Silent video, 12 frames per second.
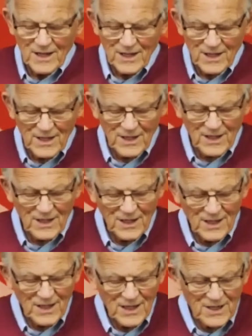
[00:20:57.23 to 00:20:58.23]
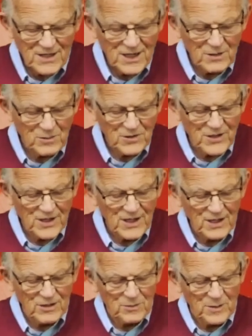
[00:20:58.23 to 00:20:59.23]
he is able to
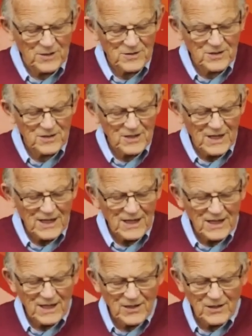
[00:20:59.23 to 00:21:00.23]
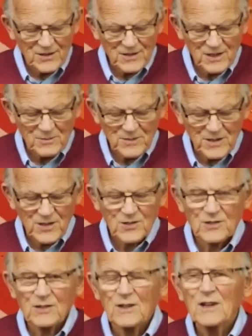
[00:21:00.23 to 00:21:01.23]
help us in our temptation.